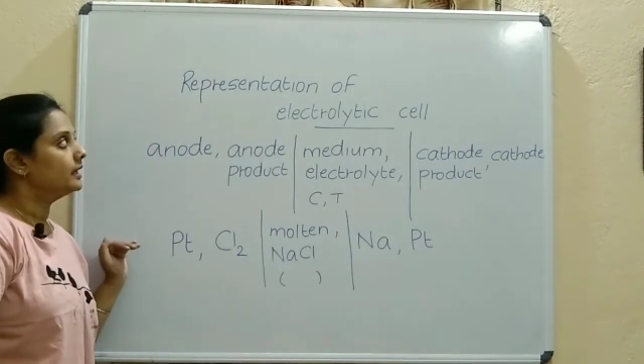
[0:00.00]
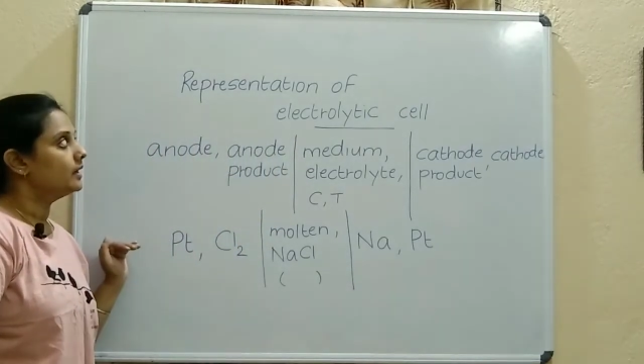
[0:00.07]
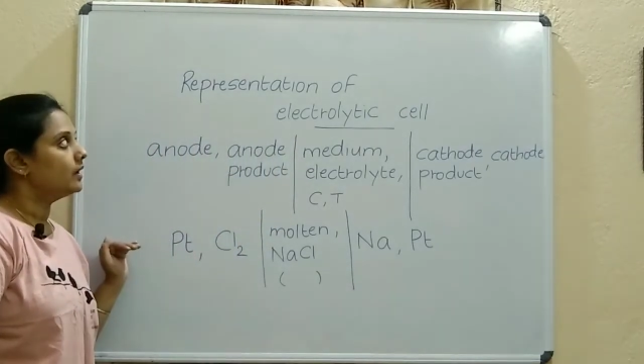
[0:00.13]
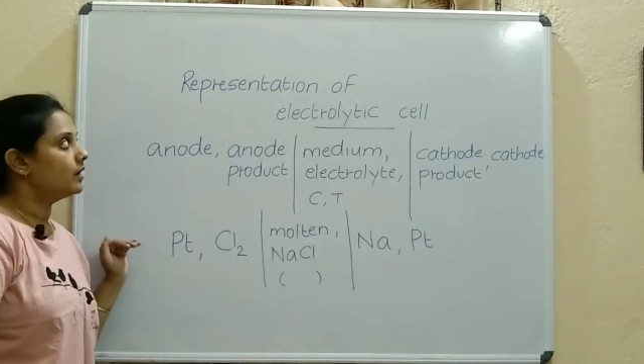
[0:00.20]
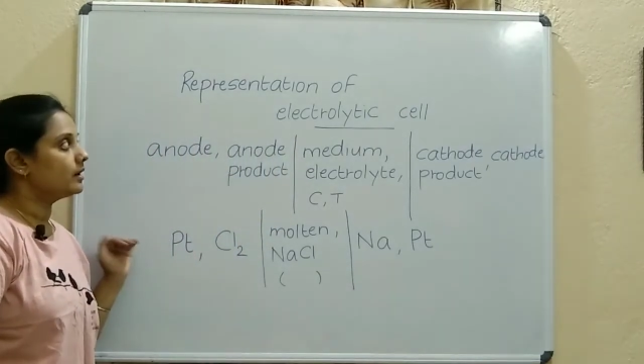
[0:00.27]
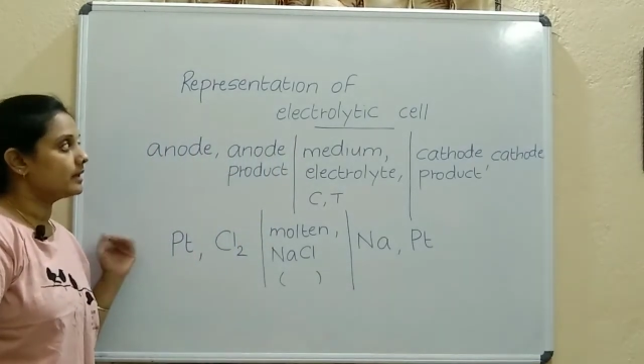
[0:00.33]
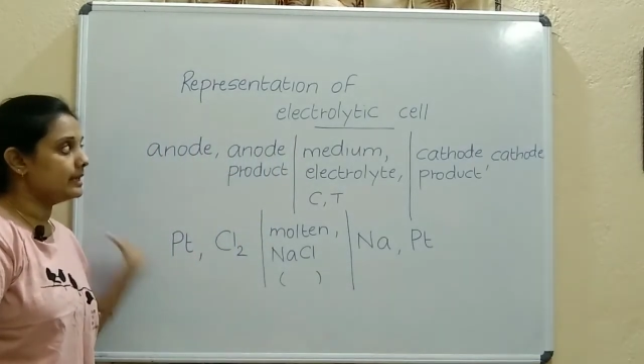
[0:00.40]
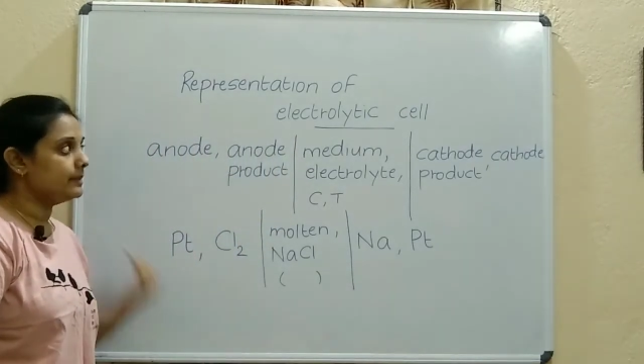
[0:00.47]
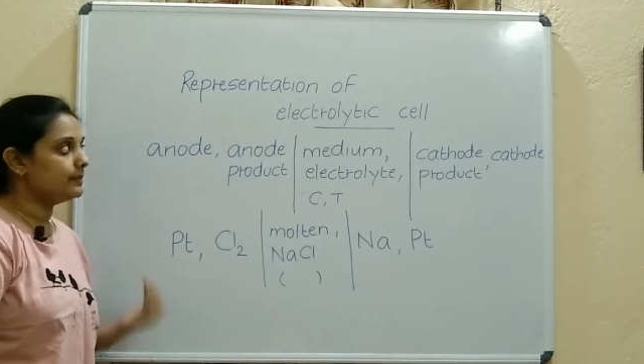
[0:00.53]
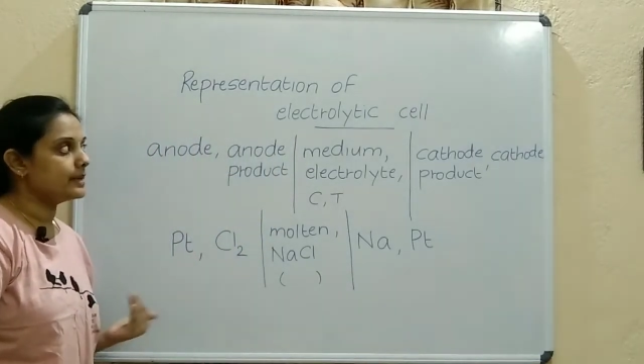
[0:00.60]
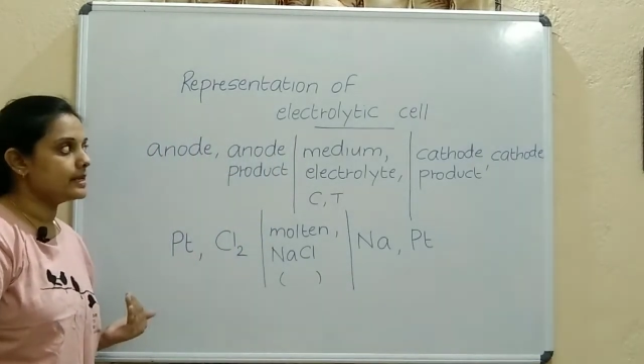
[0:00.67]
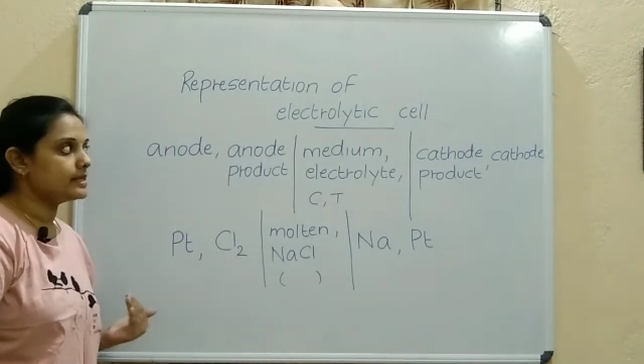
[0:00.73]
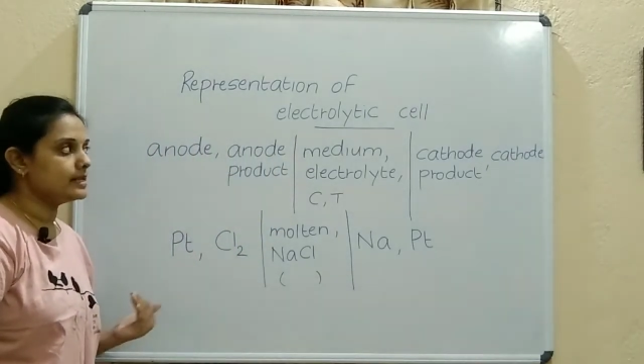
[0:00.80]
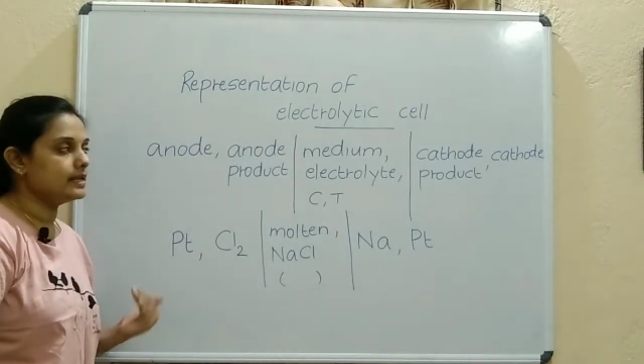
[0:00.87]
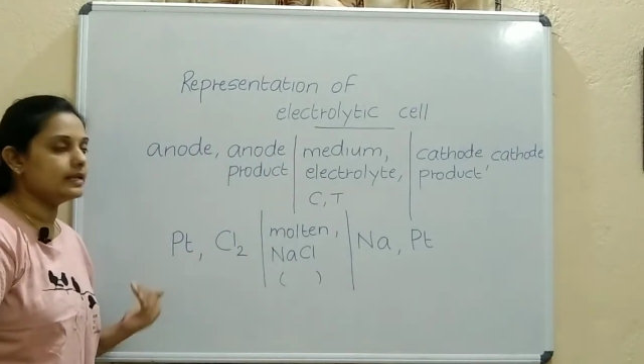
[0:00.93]
or
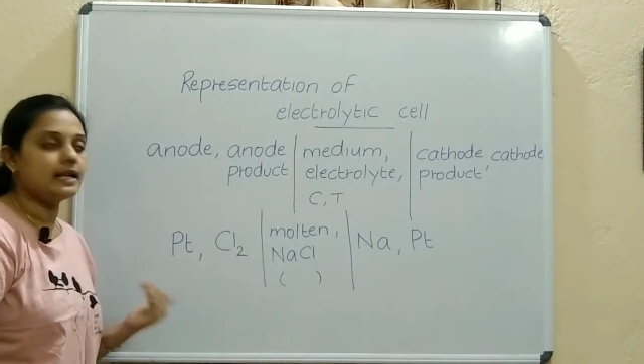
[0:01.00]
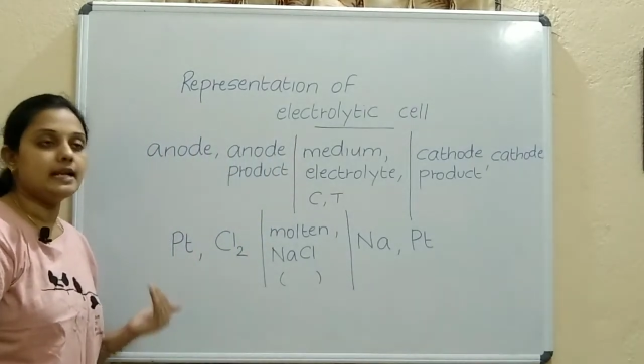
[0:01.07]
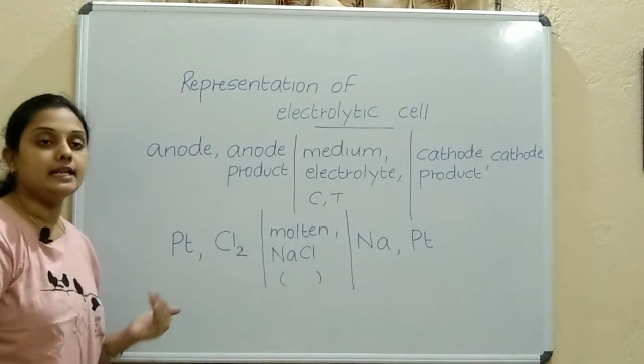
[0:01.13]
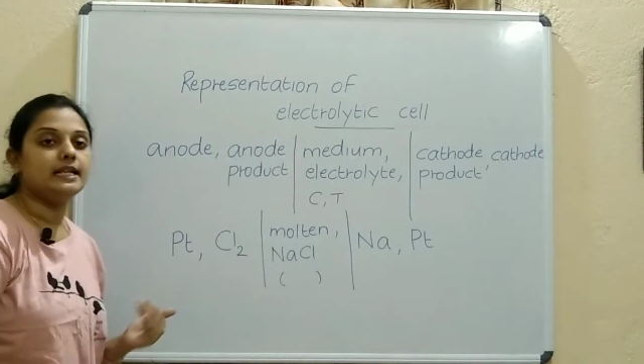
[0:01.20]
represent an